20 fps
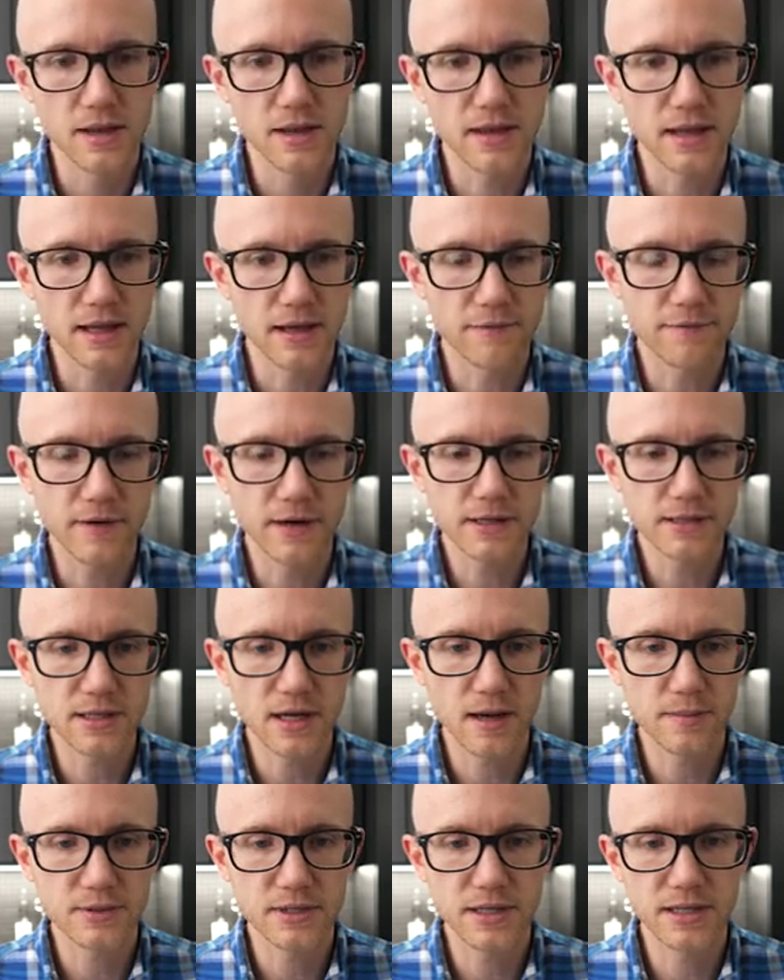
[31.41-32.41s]
the first
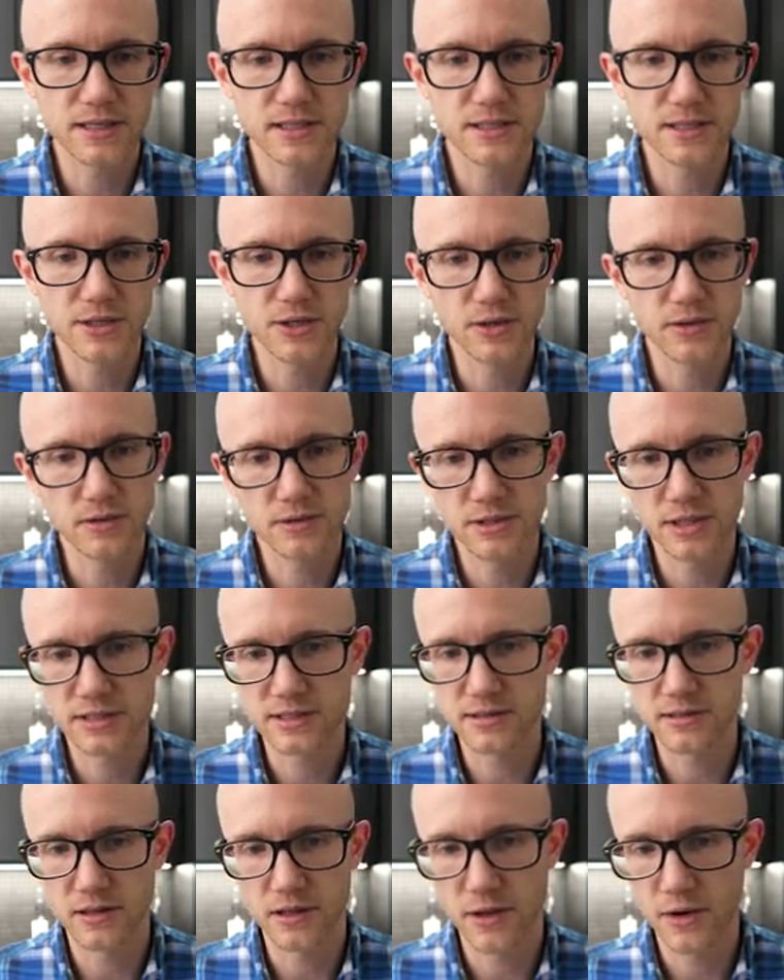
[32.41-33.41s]
option is to
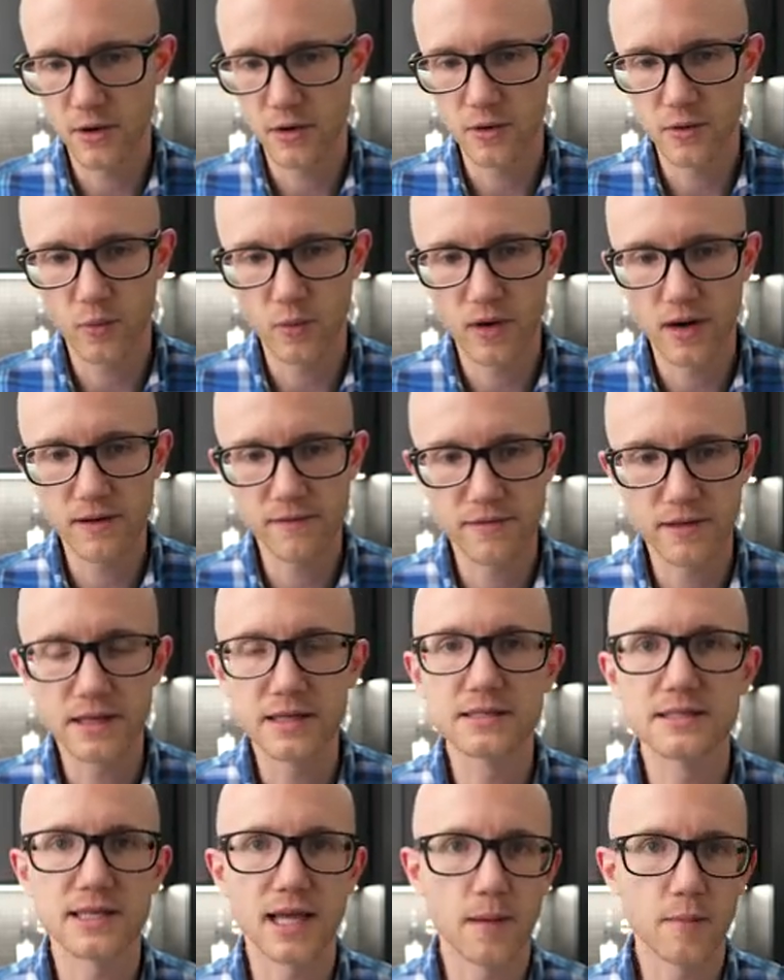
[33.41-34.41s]
just load one of
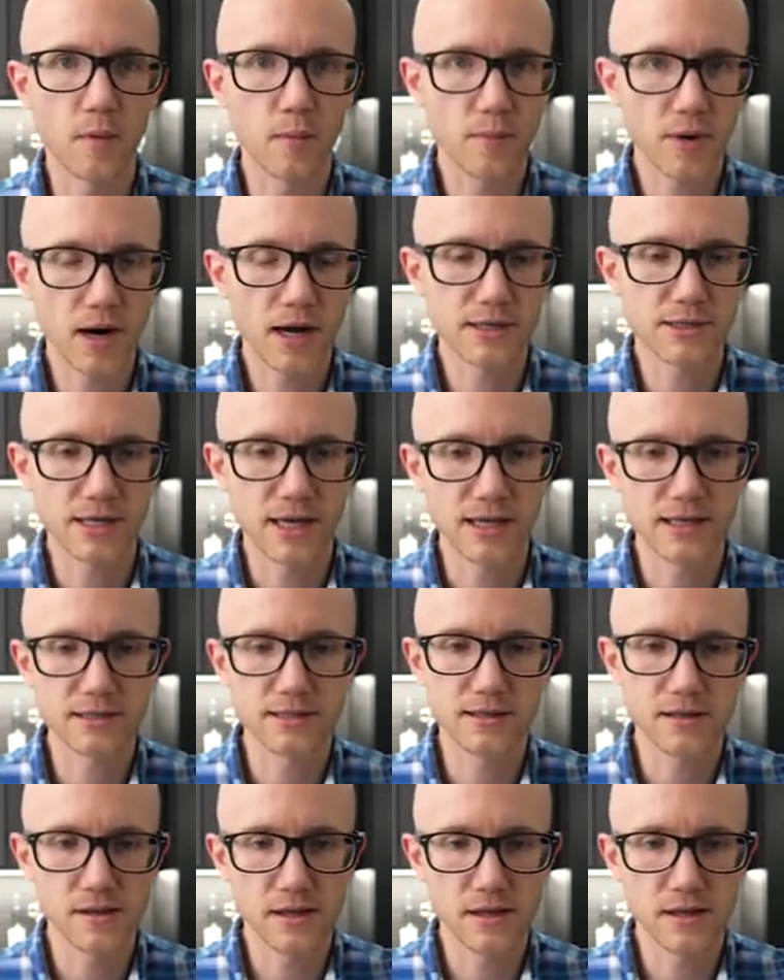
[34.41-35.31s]
these sample projects.